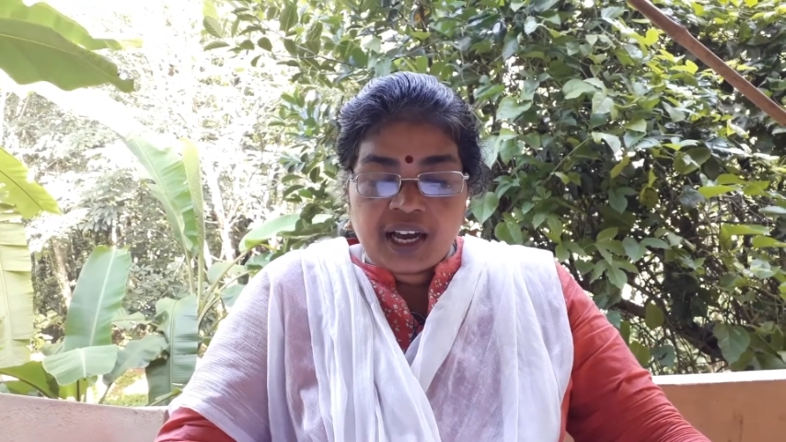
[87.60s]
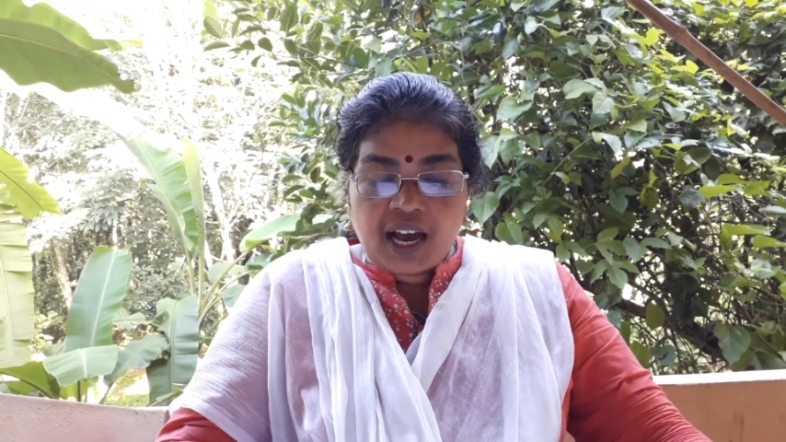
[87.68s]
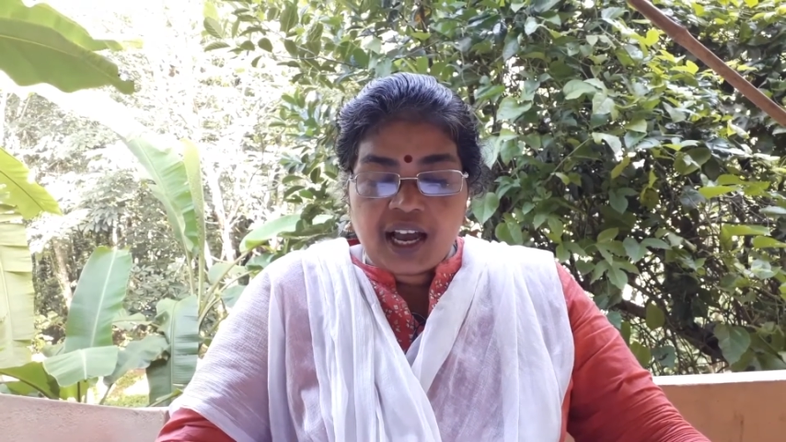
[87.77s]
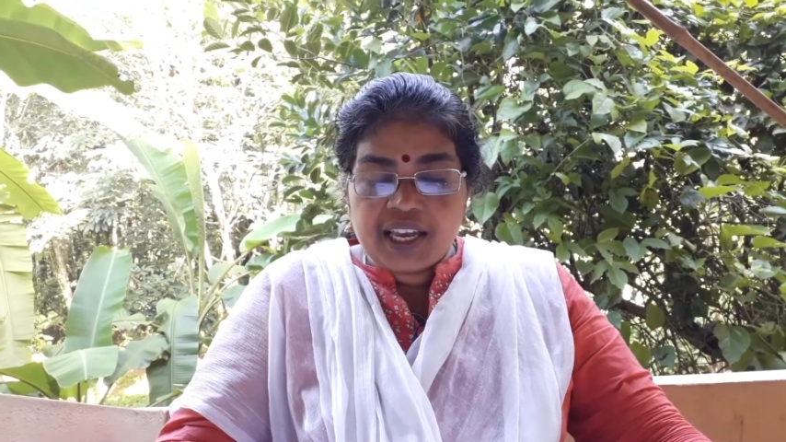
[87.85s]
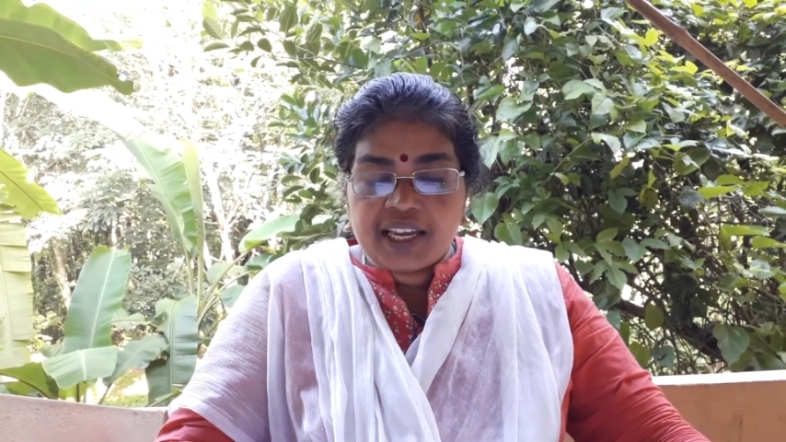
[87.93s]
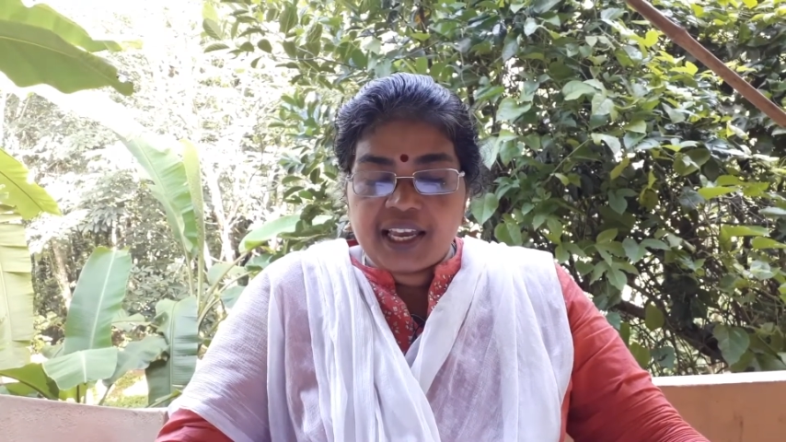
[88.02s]

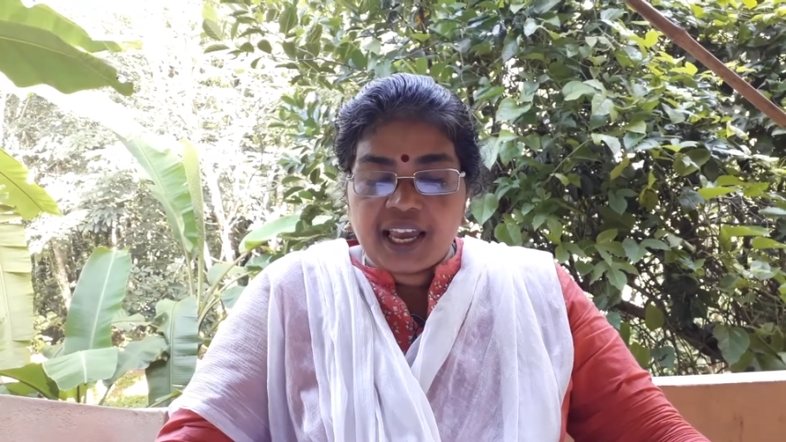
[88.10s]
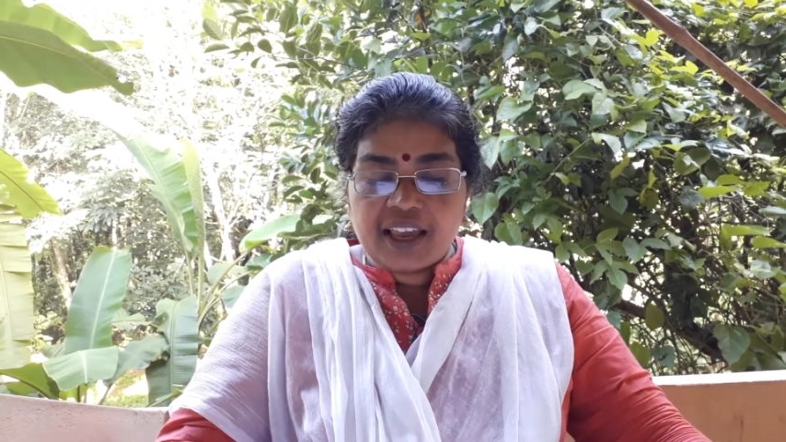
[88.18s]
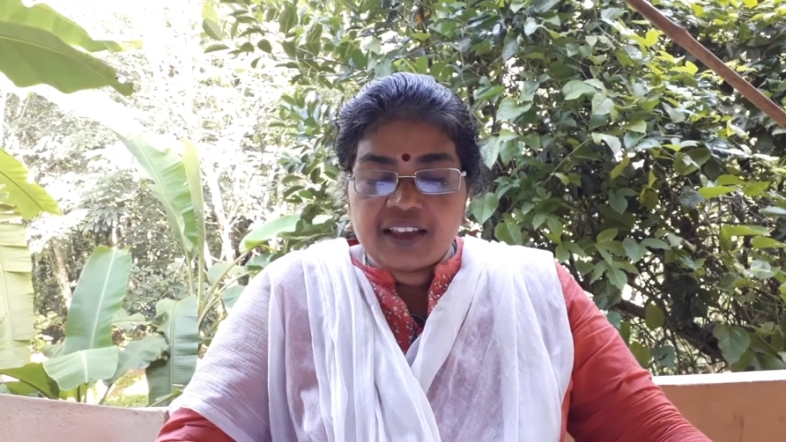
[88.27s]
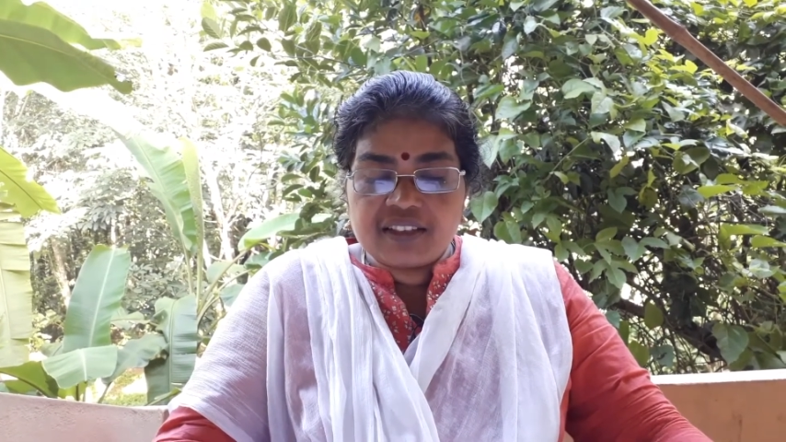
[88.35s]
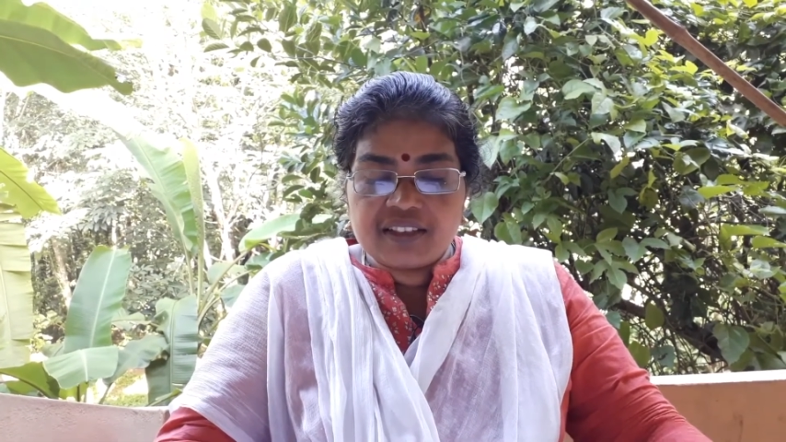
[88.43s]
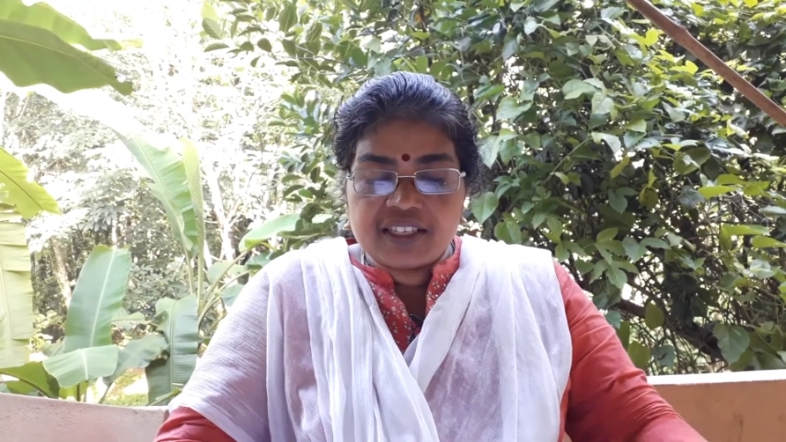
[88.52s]
I
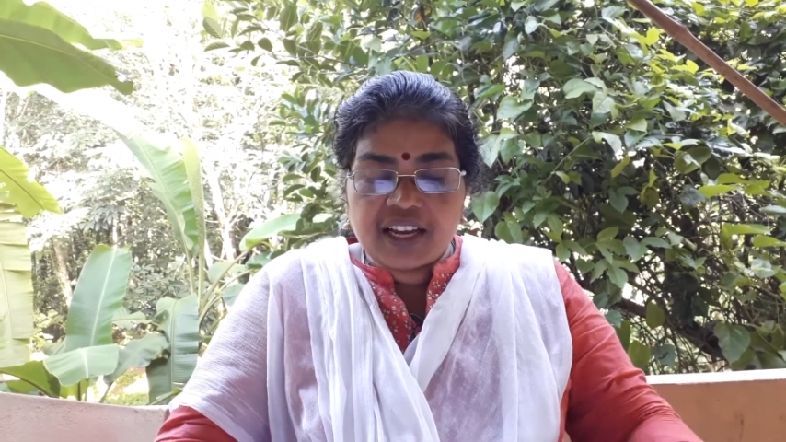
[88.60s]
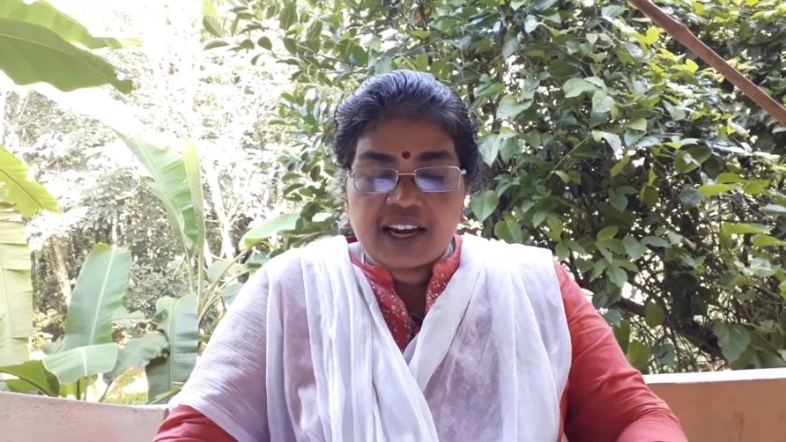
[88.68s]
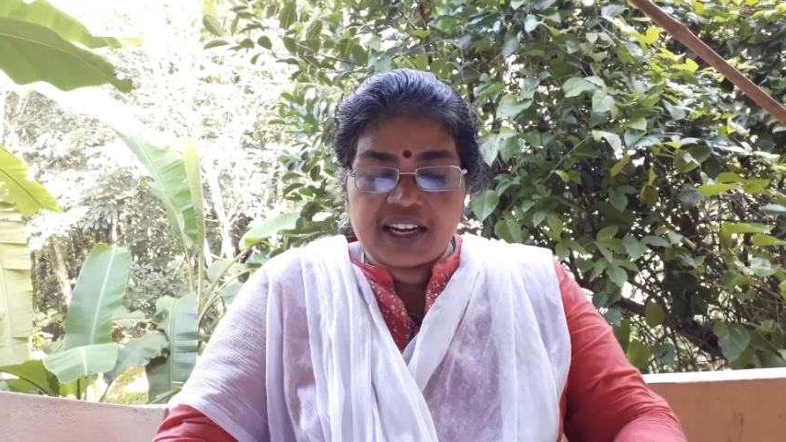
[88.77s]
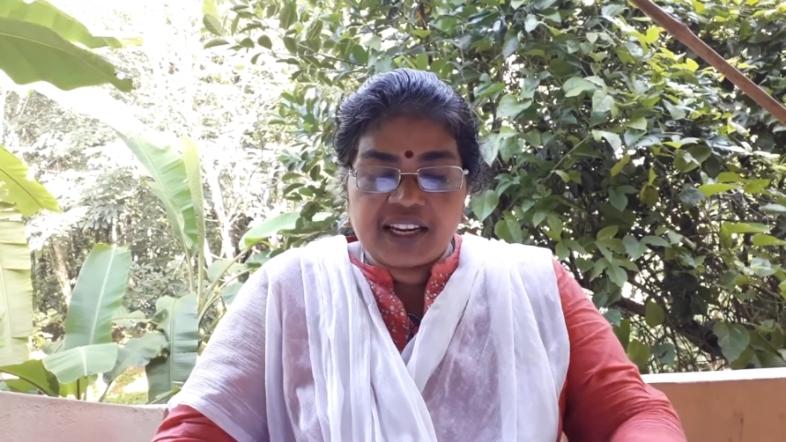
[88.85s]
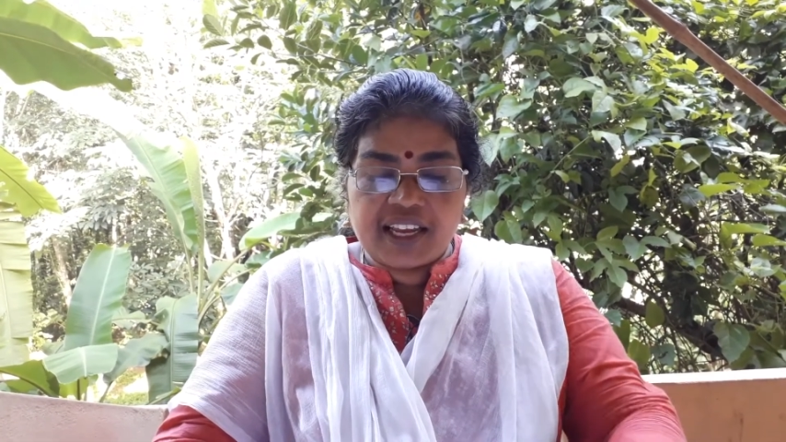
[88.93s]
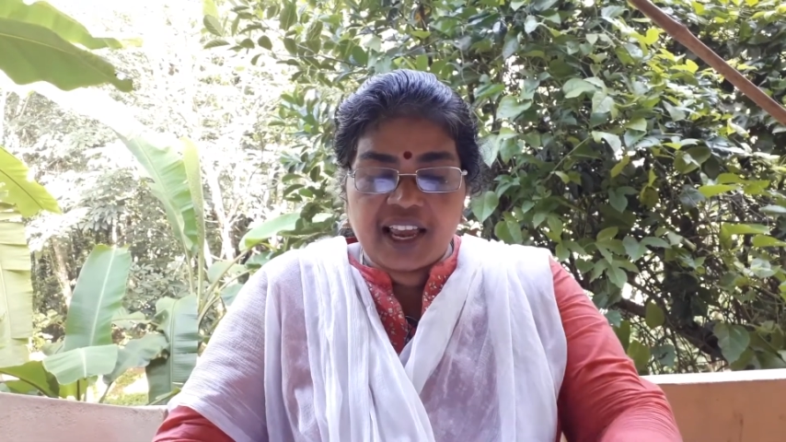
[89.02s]
gazed
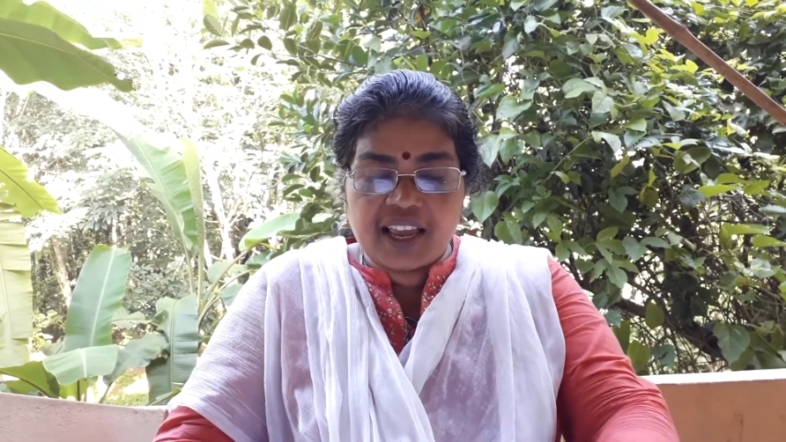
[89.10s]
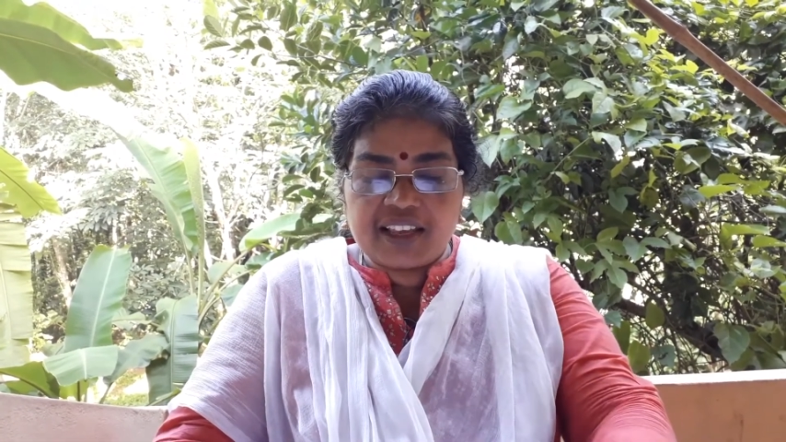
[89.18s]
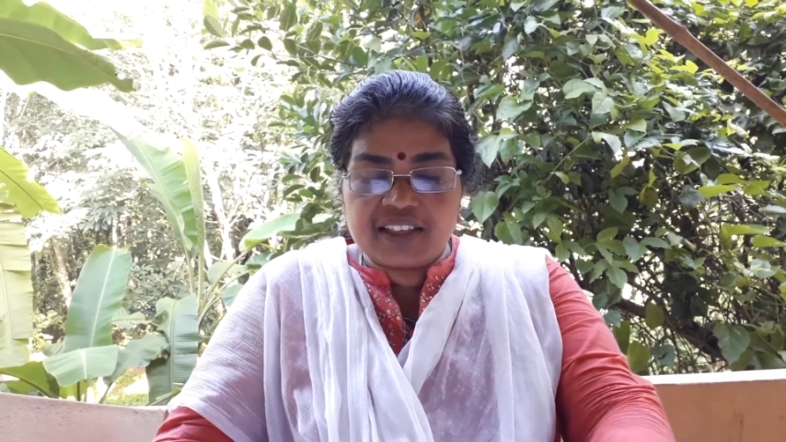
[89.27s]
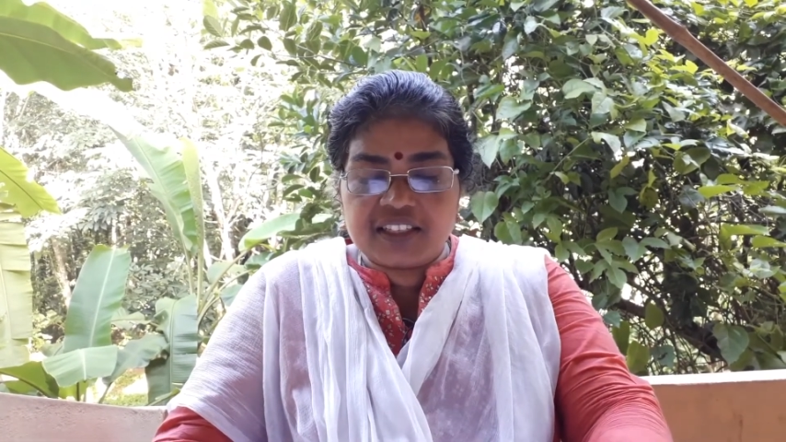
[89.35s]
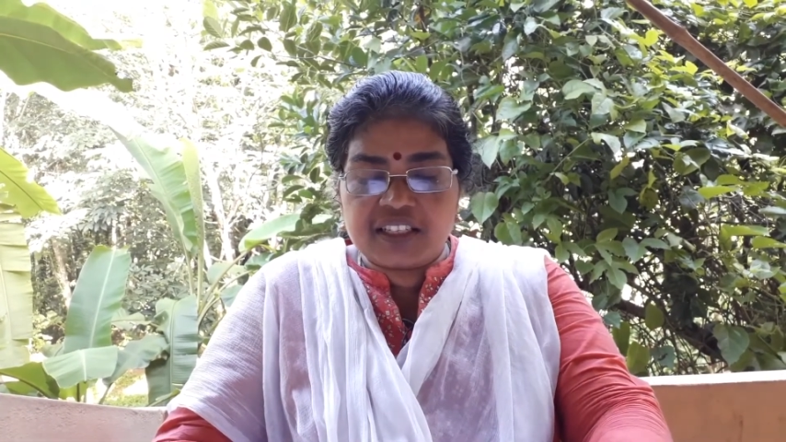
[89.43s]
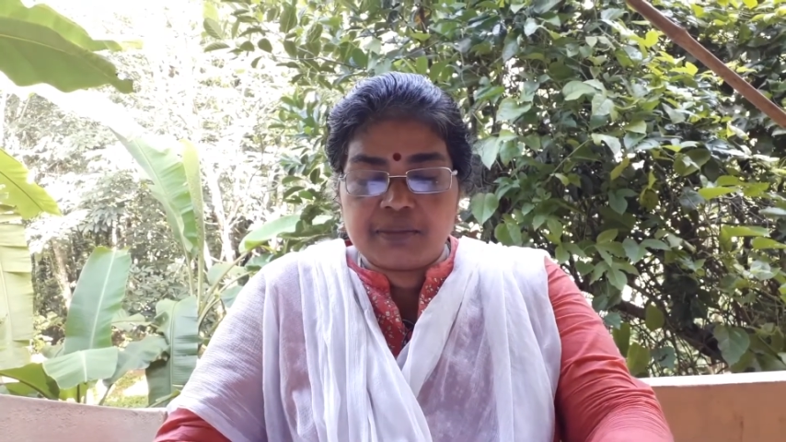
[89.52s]
and
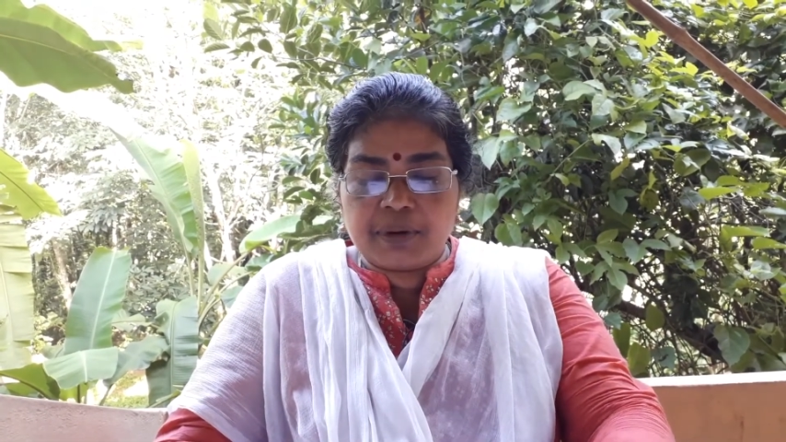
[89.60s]
gazed,